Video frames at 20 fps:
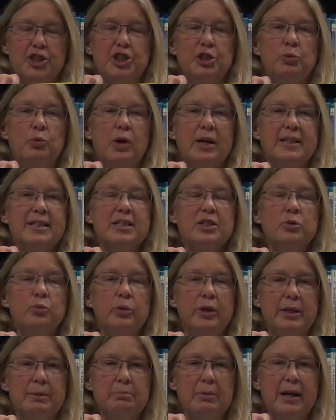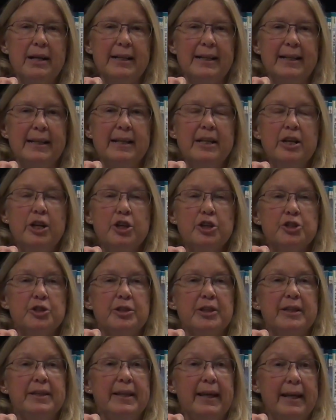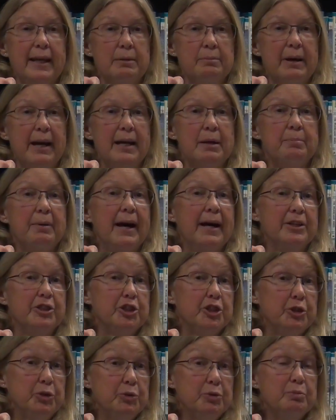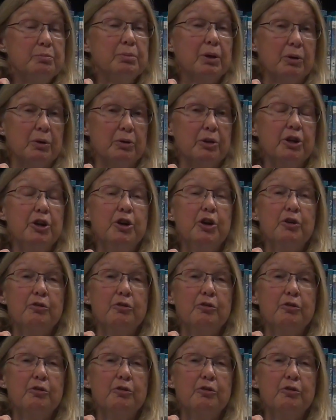She wants to win money so that they can buy a pontoon boat